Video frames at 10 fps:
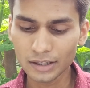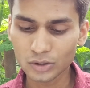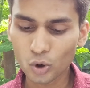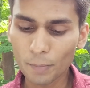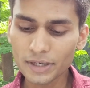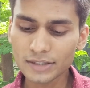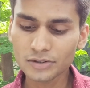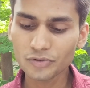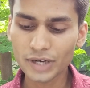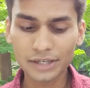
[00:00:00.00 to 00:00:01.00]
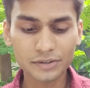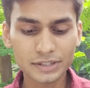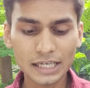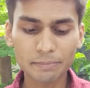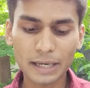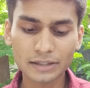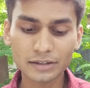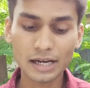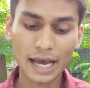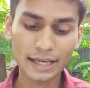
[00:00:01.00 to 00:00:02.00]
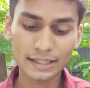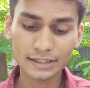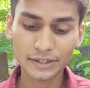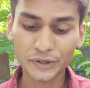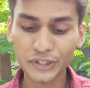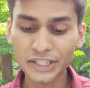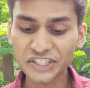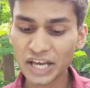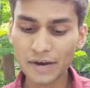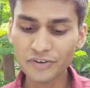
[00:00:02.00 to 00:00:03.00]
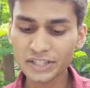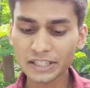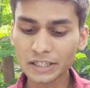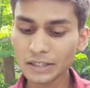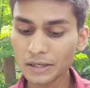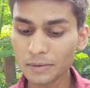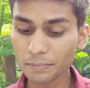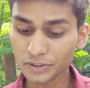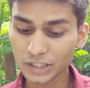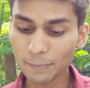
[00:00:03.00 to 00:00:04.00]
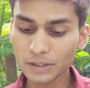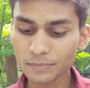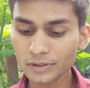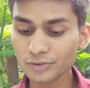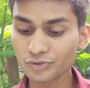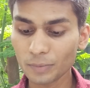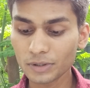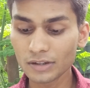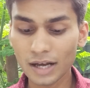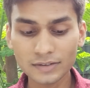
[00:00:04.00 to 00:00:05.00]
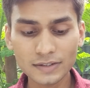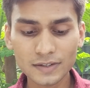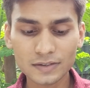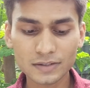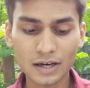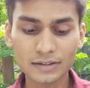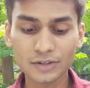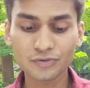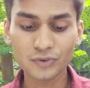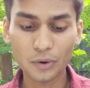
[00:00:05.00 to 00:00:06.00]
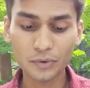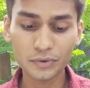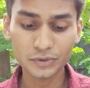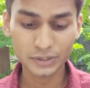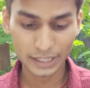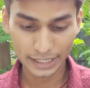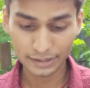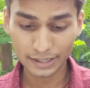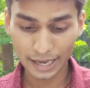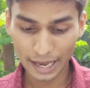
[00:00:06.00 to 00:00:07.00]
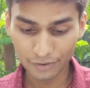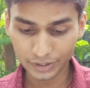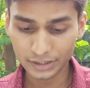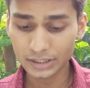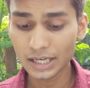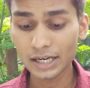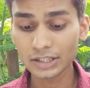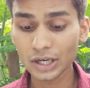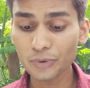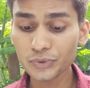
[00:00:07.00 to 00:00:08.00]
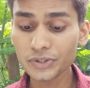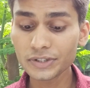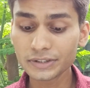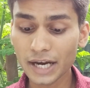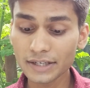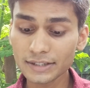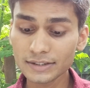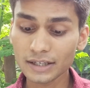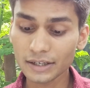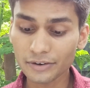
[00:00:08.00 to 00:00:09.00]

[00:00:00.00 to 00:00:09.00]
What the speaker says: The combination of energy and matter has created everything perceptible, from the largest star that floats in the heavens down to the tiniest